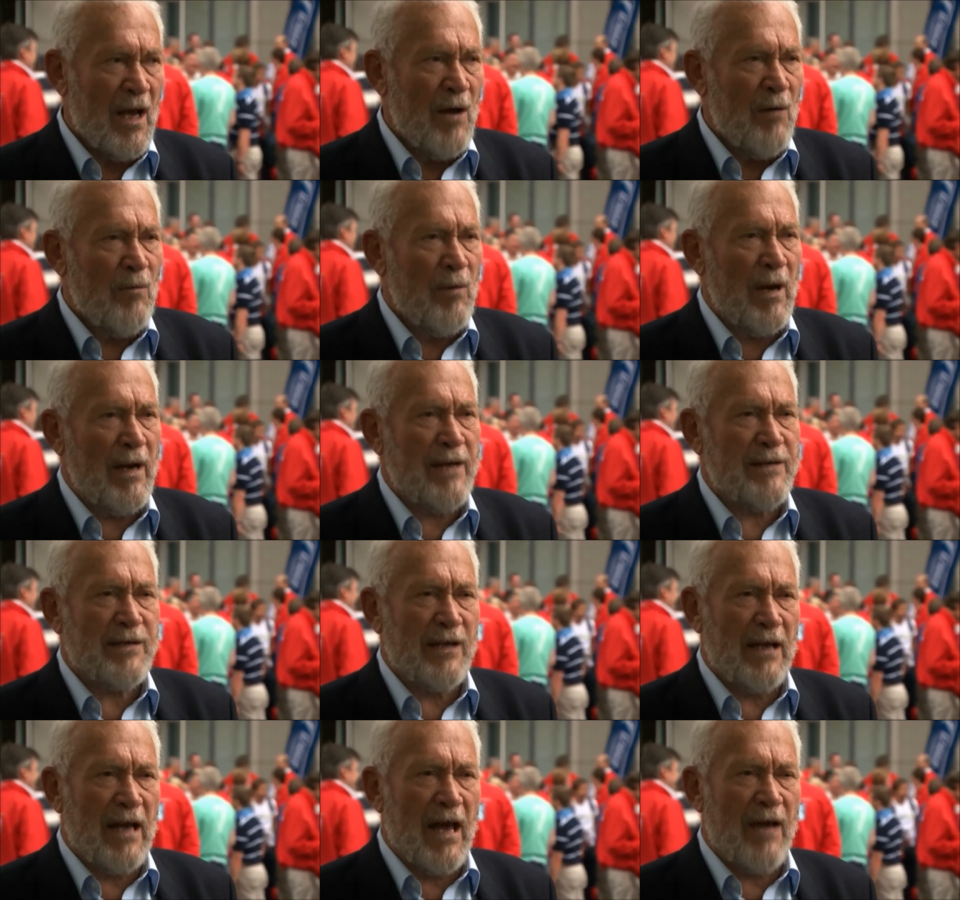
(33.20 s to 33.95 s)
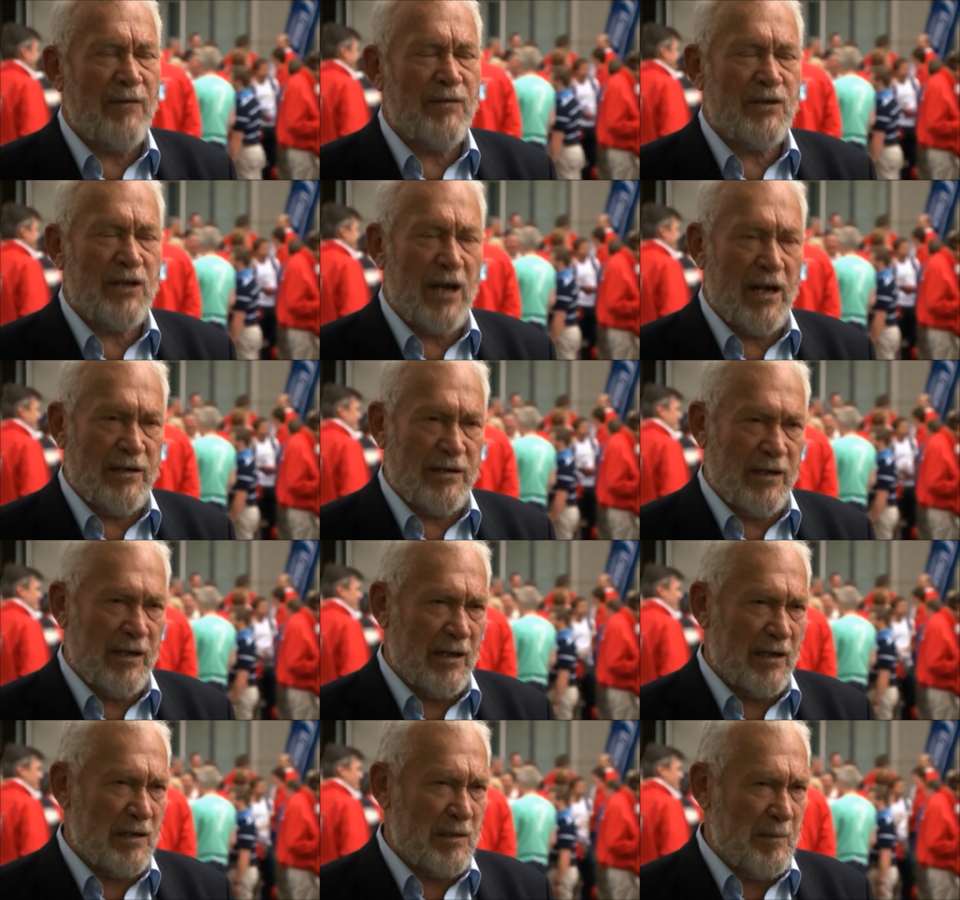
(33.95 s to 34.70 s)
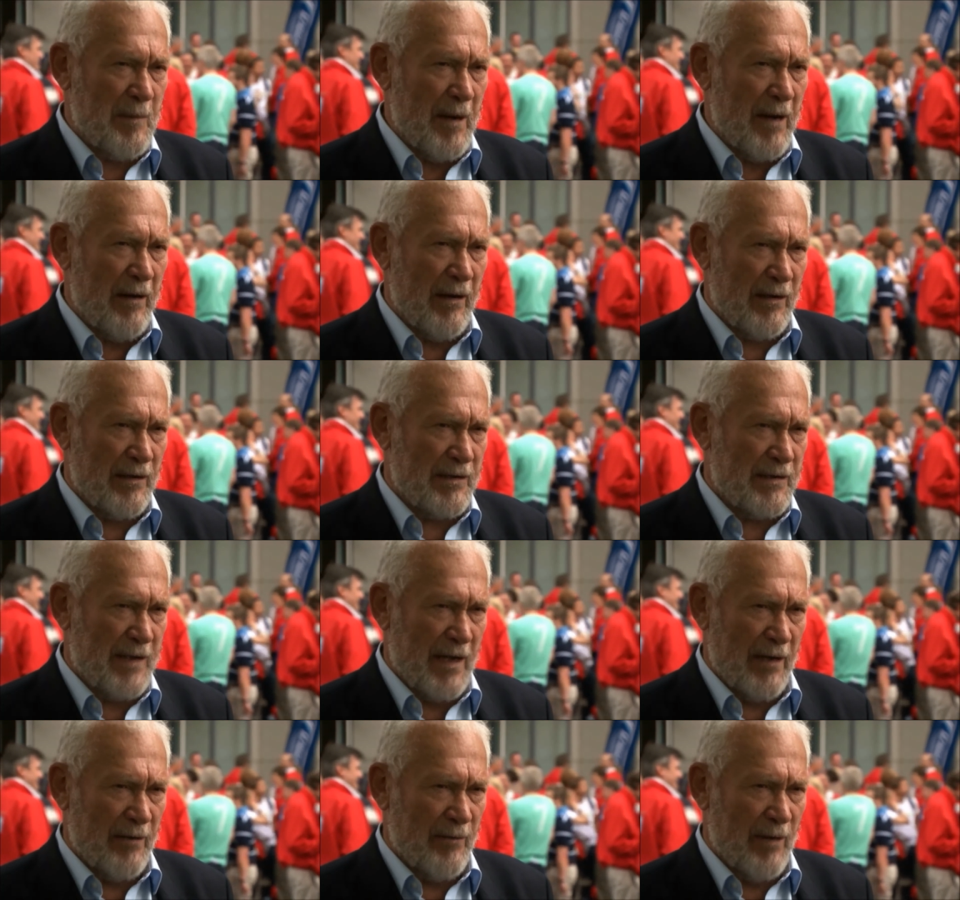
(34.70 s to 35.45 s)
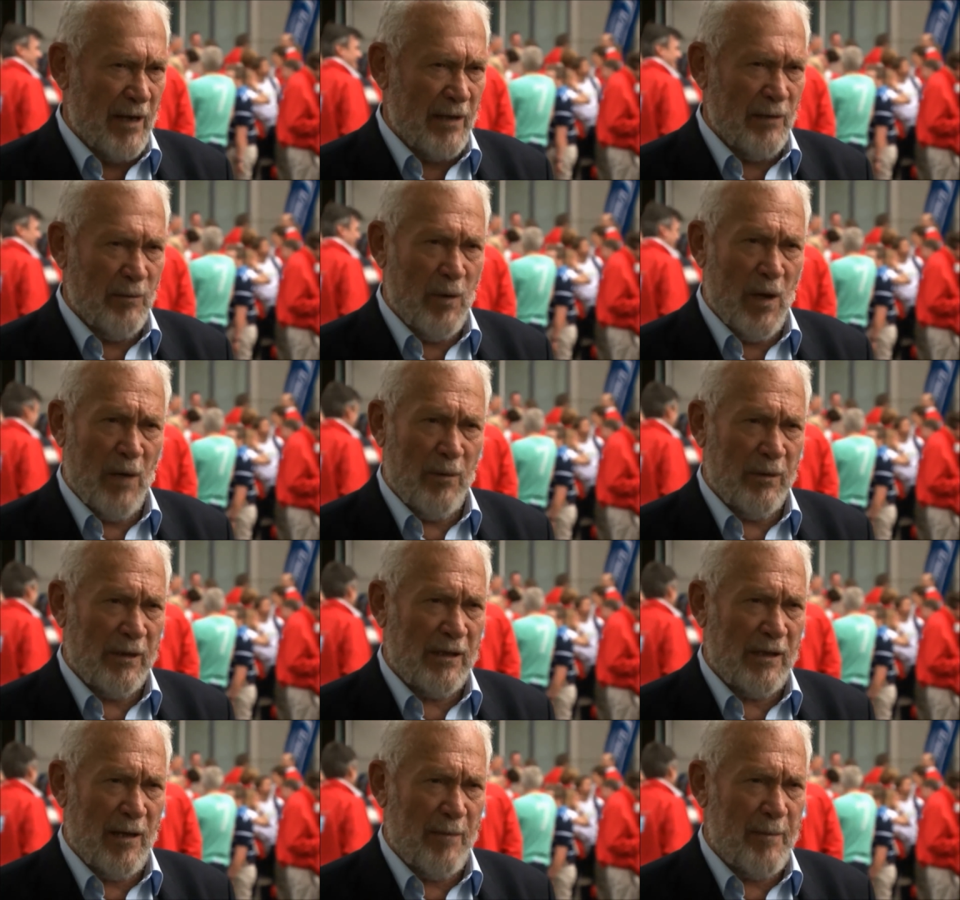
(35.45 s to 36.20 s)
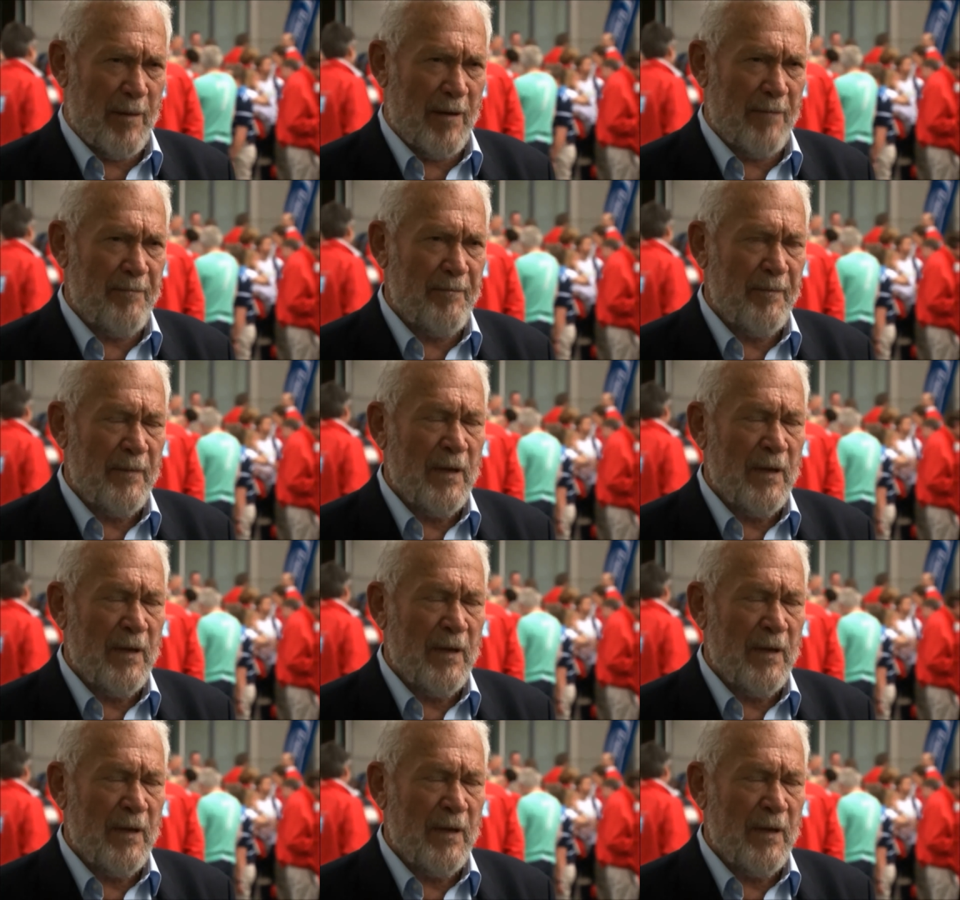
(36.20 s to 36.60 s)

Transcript: Well, it's a life-changing experience sailing around the world with Clipper.